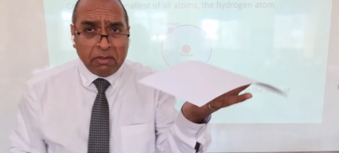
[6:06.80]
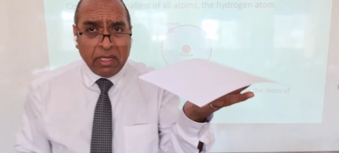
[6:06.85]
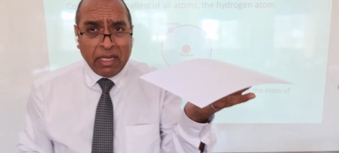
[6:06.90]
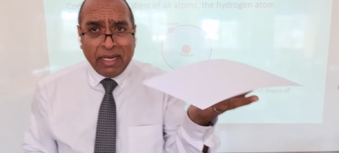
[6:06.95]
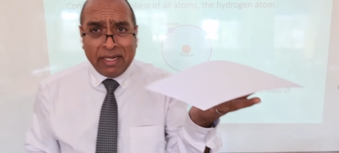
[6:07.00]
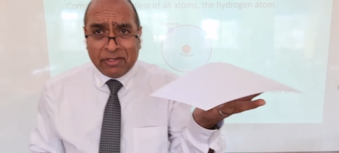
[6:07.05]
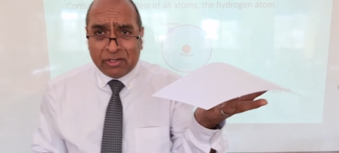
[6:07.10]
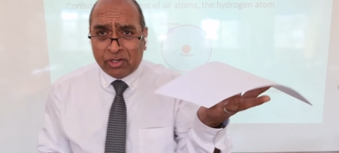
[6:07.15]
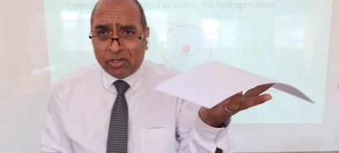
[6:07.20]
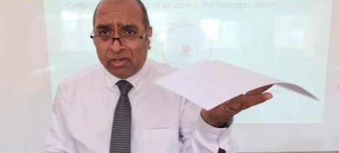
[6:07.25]

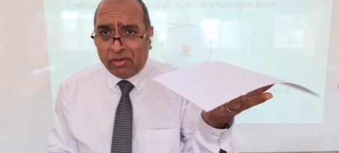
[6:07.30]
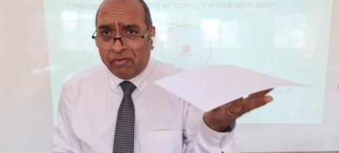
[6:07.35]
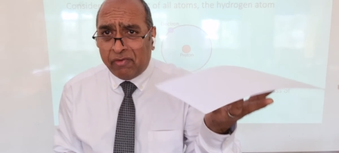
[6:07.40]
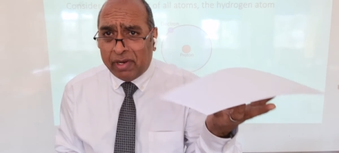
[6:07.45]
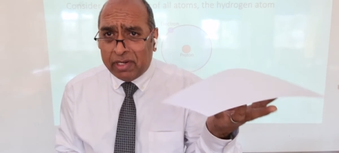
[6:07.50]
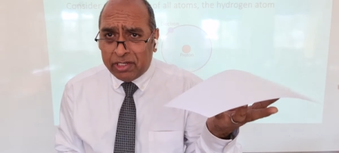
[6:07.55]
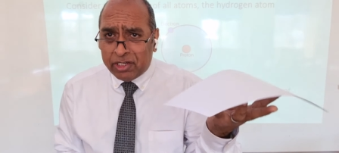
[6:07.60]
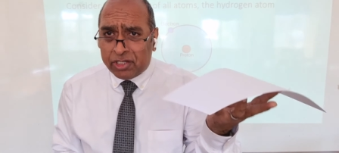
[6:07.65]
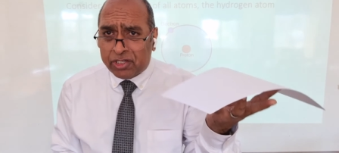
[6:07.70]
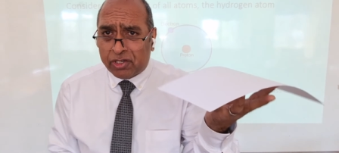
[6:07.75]
it doesn't
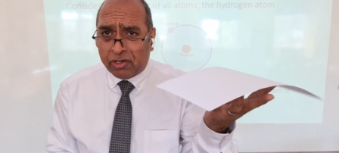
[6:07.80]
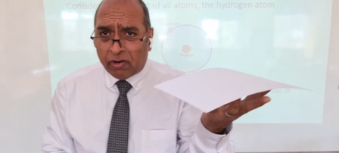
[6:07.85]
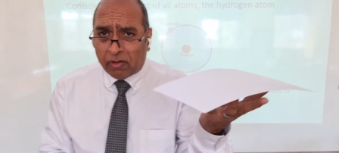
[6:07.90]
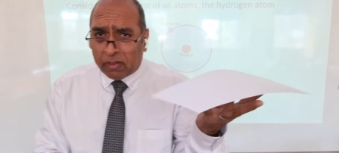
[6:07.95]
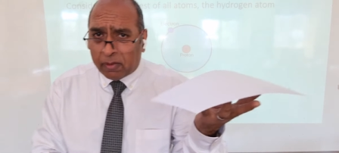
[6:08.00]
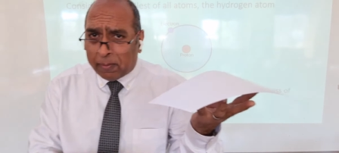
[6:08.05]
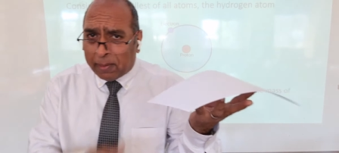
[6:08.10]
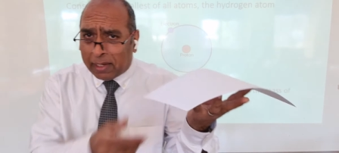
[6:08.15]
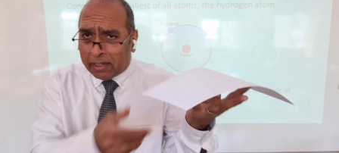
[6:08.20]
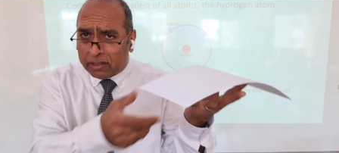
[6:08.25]
register on
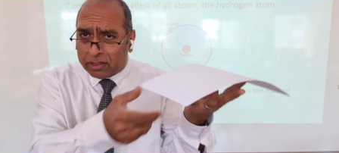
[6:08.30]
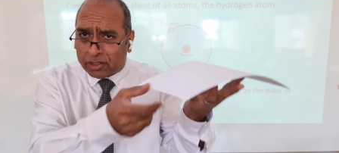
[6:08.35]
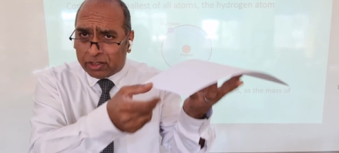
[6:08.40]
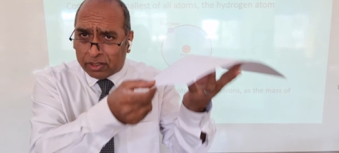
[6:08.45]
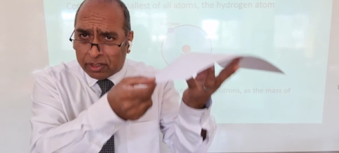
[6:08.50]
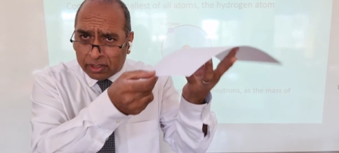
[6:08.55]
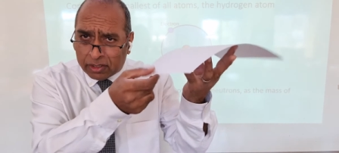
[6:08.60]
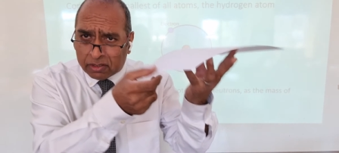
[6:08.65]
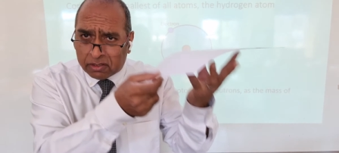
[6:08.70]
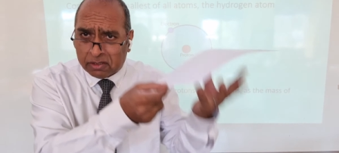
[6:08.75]
the balance
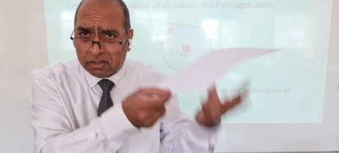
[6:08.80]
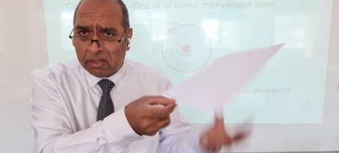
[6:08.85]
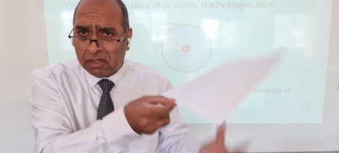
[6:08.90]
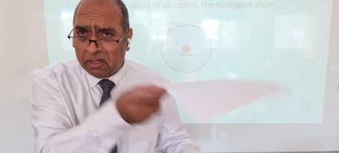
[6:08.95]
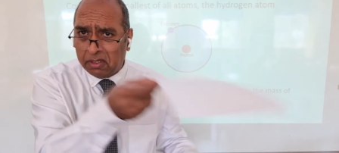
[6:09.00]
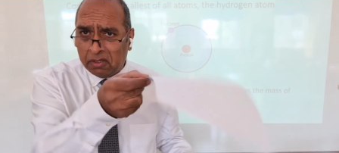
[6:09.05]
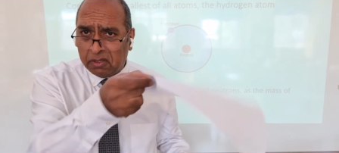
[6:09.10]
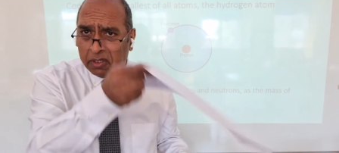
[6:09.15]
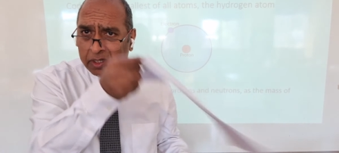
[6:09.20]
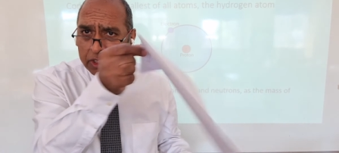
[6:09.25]
because
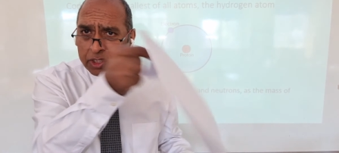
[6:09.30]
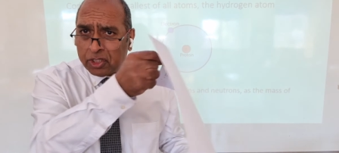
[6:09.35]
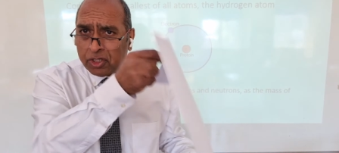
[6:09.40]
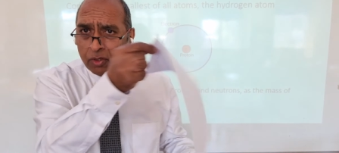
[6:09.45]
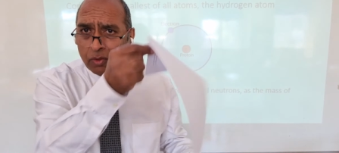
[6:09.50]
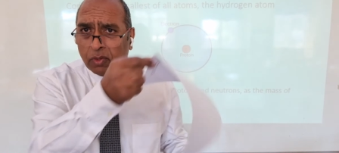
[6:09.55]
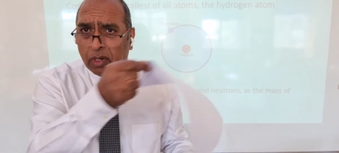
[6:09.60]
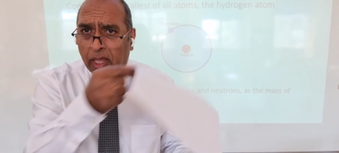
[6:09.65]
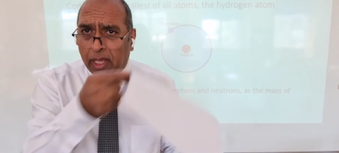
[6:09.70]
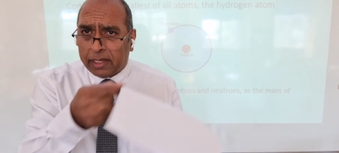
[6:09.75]
it's
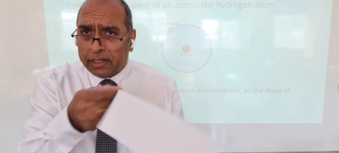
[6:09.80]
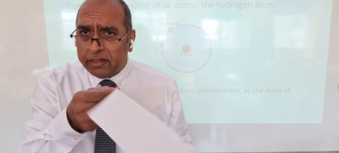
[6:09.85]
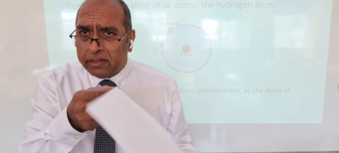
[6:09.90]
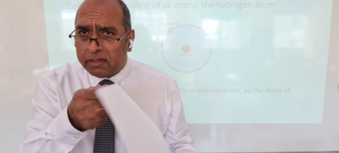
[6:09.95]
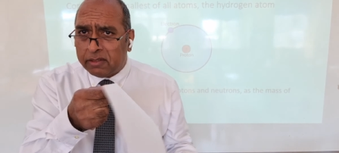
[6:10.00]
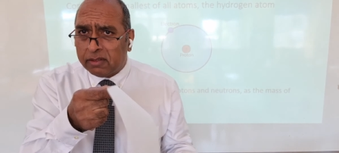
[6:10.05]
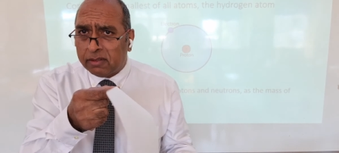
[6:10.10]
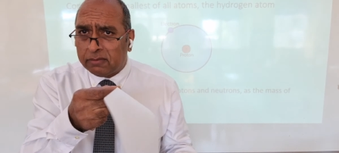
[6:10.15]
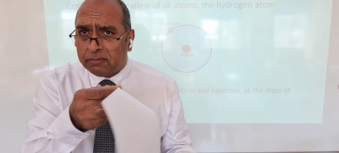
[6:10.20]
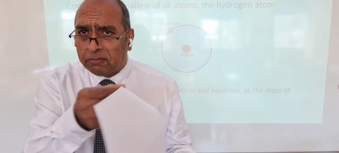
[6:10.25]
too
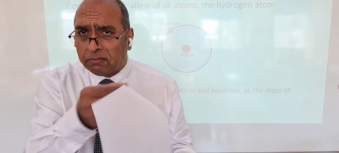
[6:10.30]
light.